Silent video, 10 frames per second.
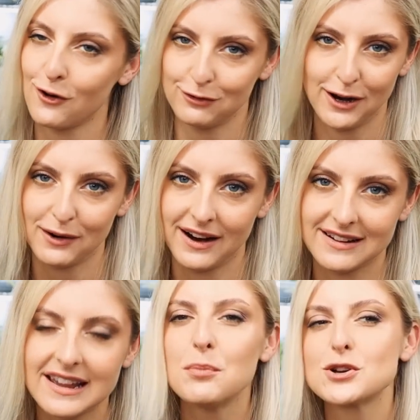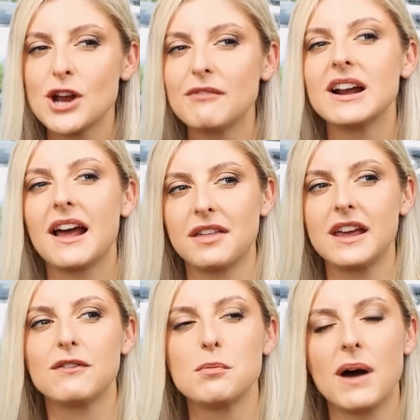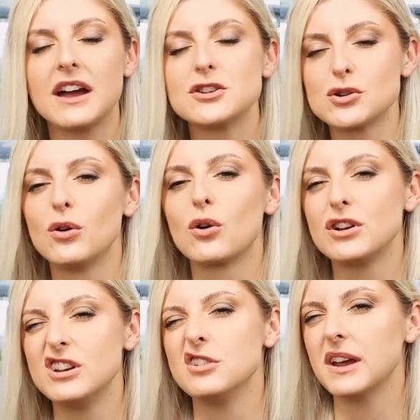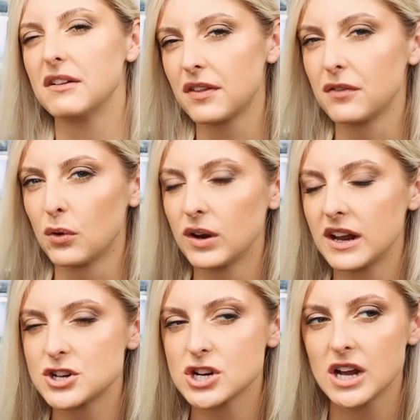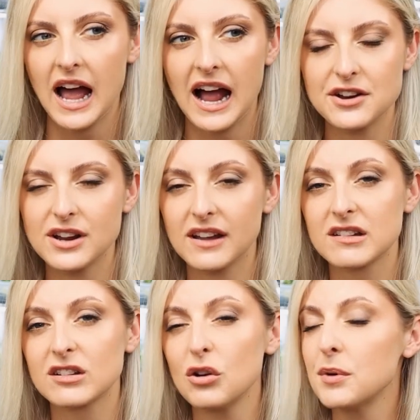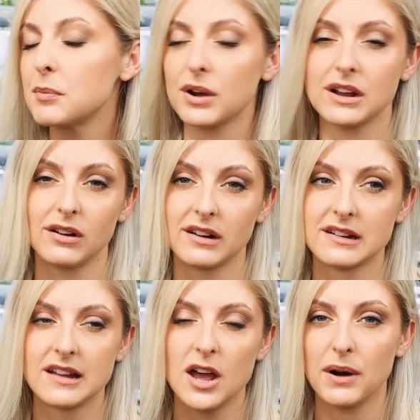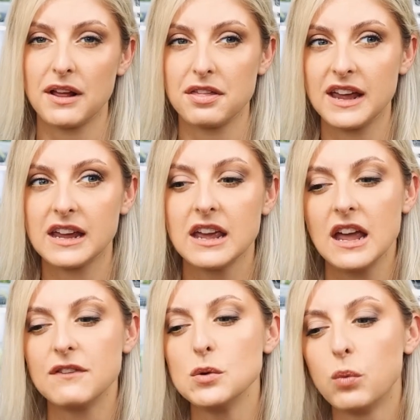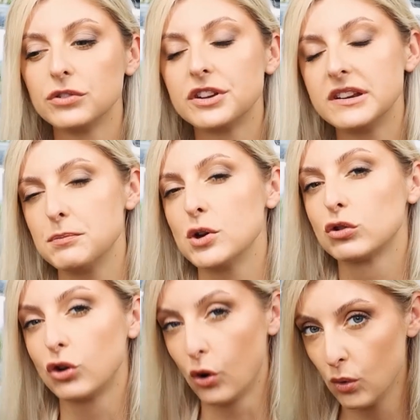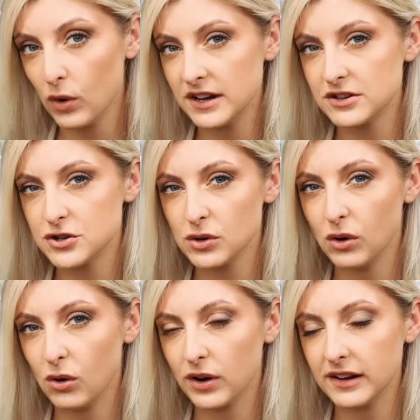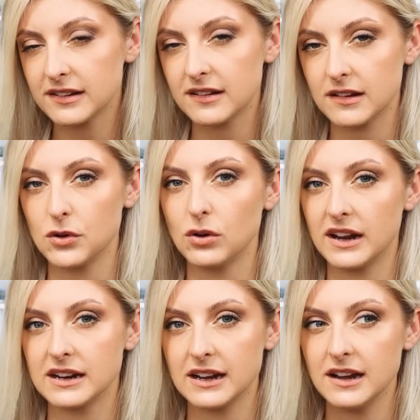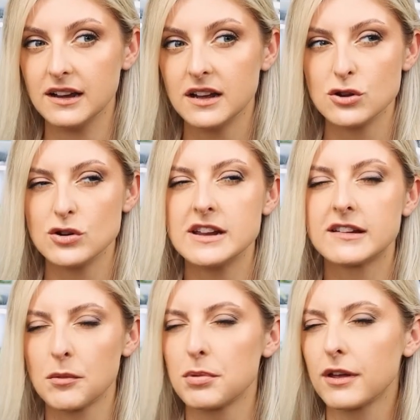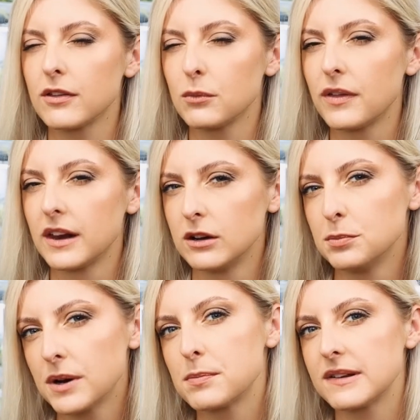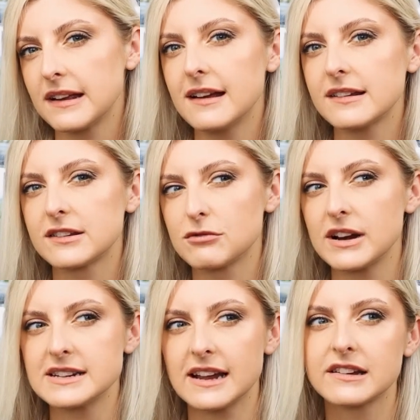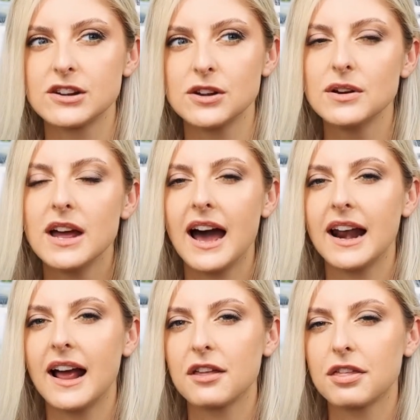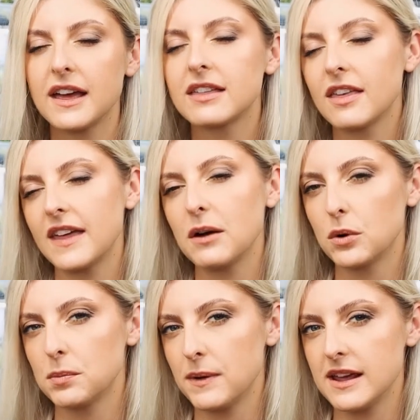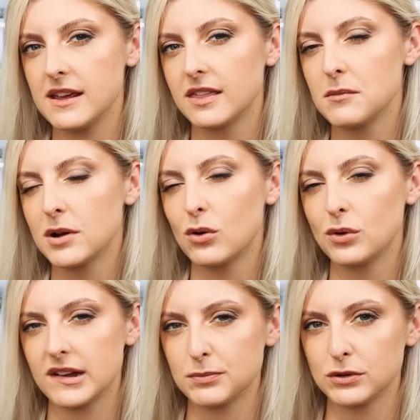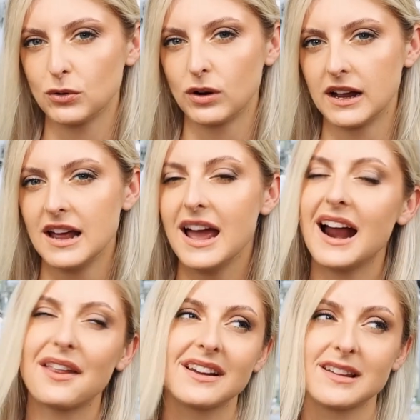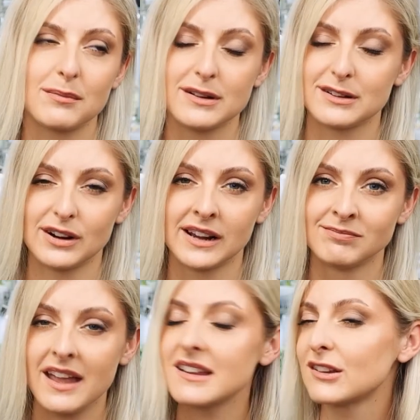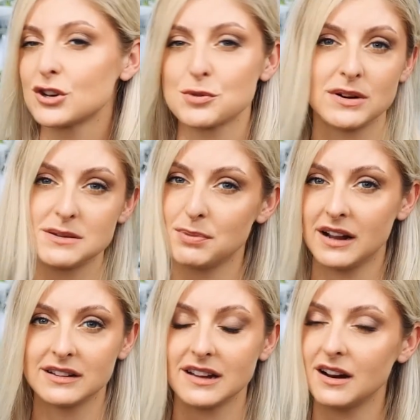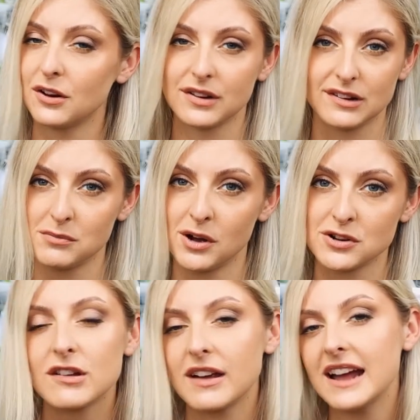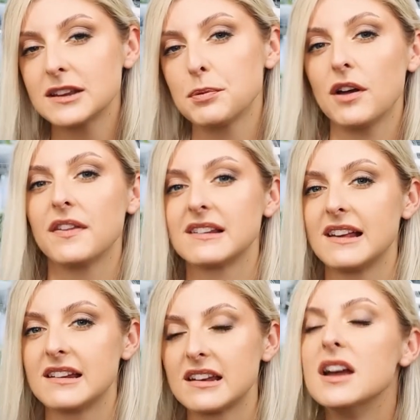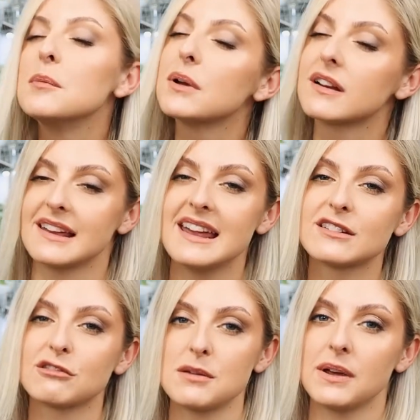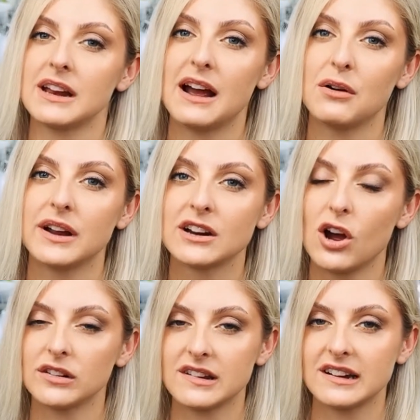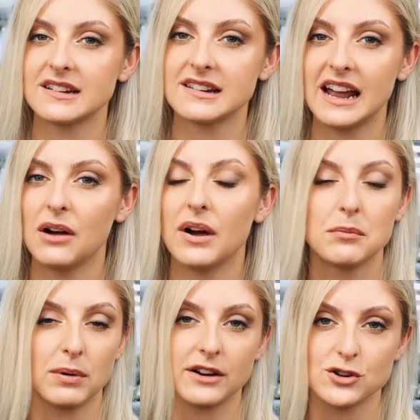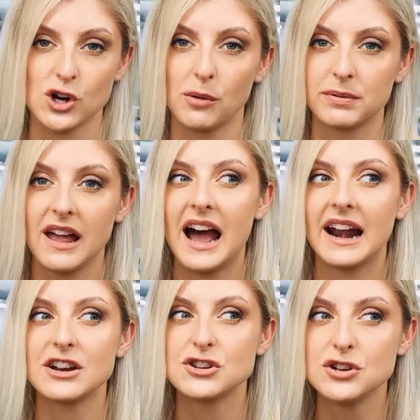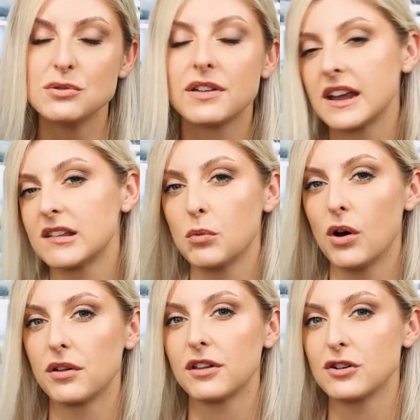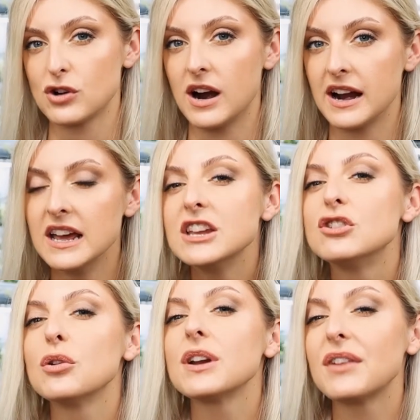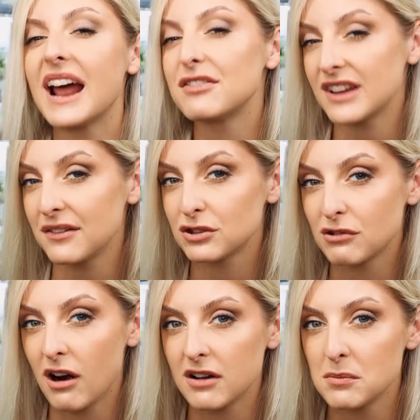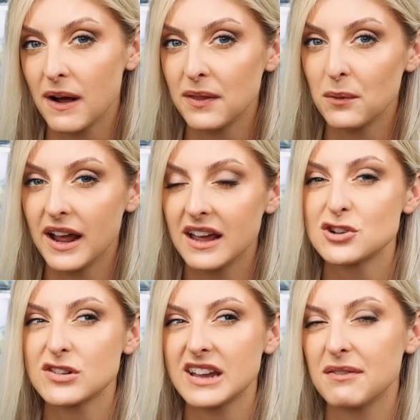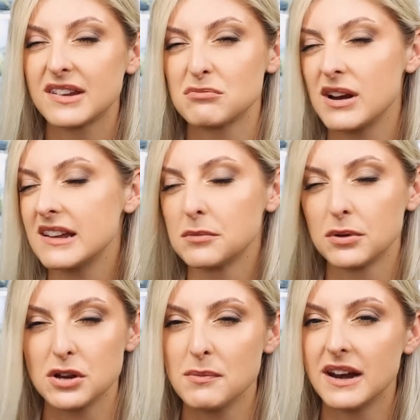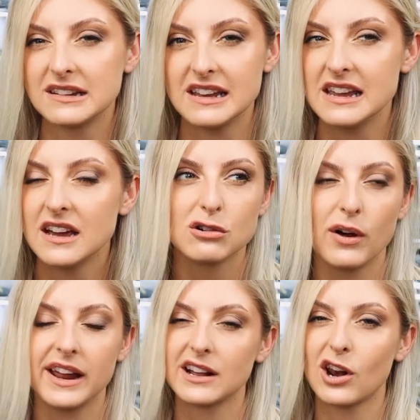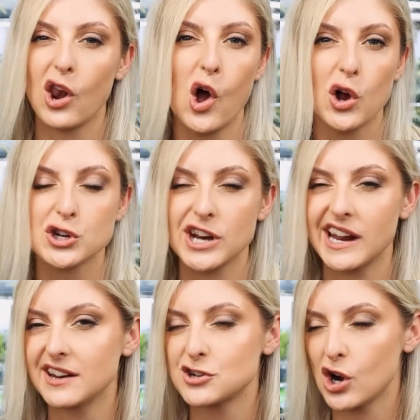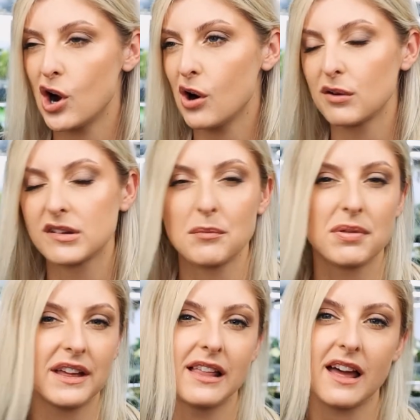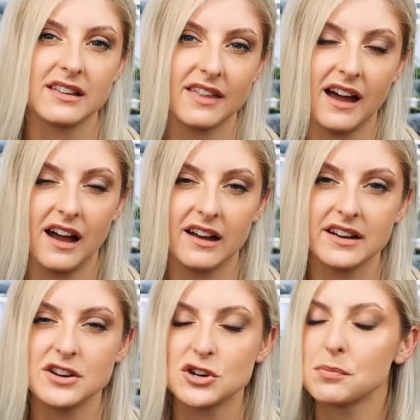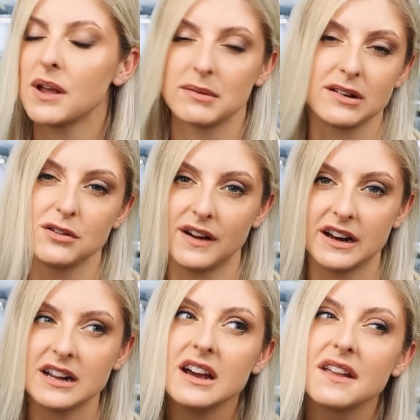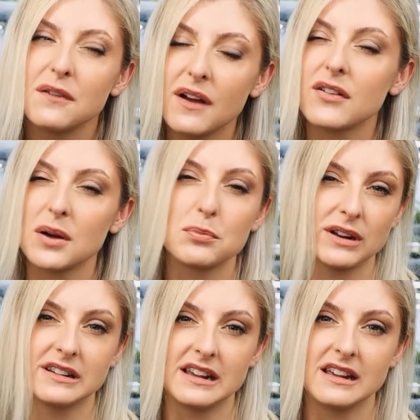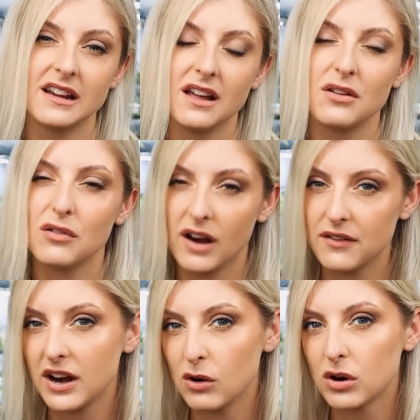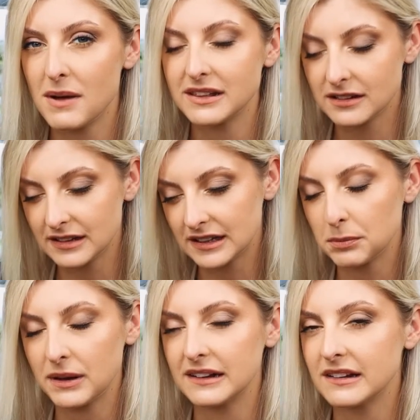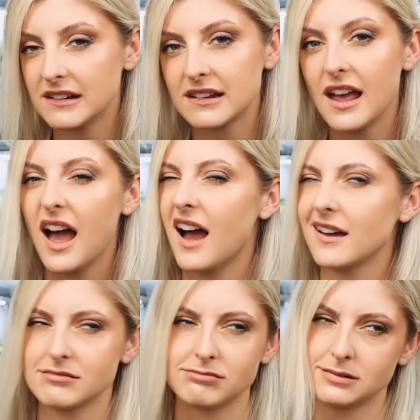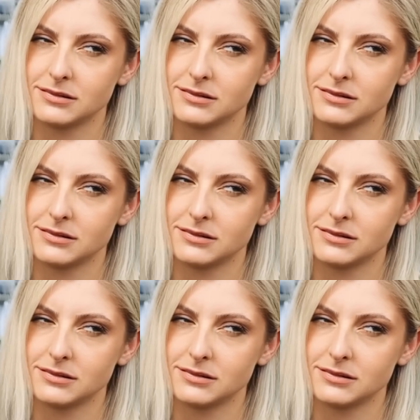can't flower, guys. But generally, I think if you buy a jewel orchid, you're doing it for the foliage. And you get so many pretty colours. But I think if you want to dip your toe into jewel orchids to see if you like it, you need something with a little bit of pizzazz to really test you. And I think that would be the Macodes Patola. And I think it's absolutely stunning. It's such a pretty plant. I love it so much. So I had to put it on this list because it is creeping out in garden centres now and in plant shops. And I do think it's worth a try. You don't even have to have a terrarium, by the way. Just have some reasonable humidity. Grow it in a cloche, in a jar or something like that. And you should be absolutely fine. They're very, very pretty. Very, very ornamental little plants. I